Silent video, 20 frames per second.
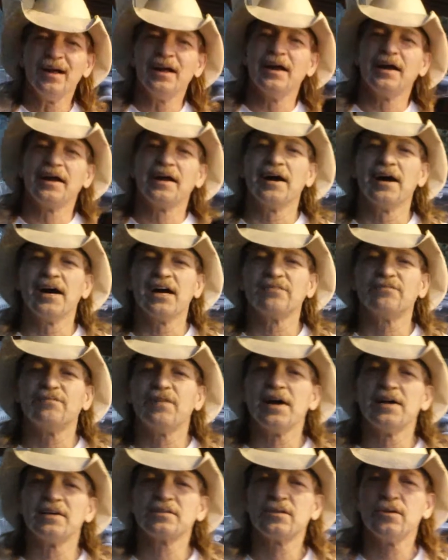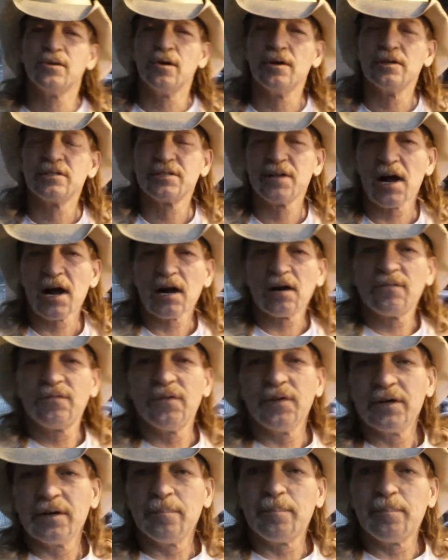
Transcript: Hey guys, Van Scooter Shackelford,